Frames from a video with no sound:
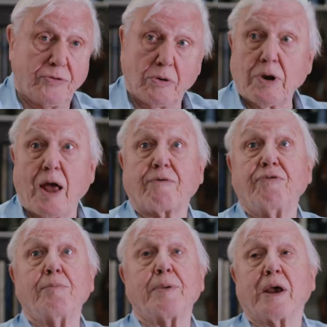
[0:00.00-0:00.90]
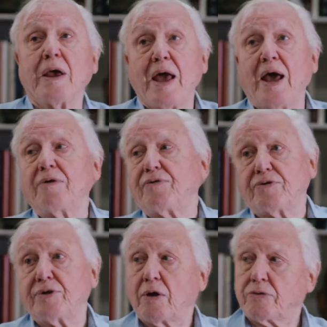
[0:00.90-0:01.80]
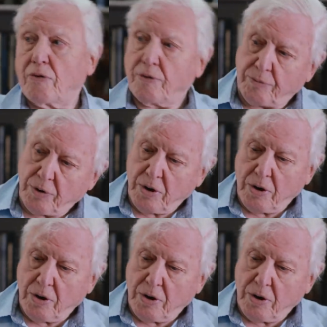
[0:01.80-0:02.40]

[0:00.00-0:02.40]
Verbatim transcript: It's not like filming elephants out on the,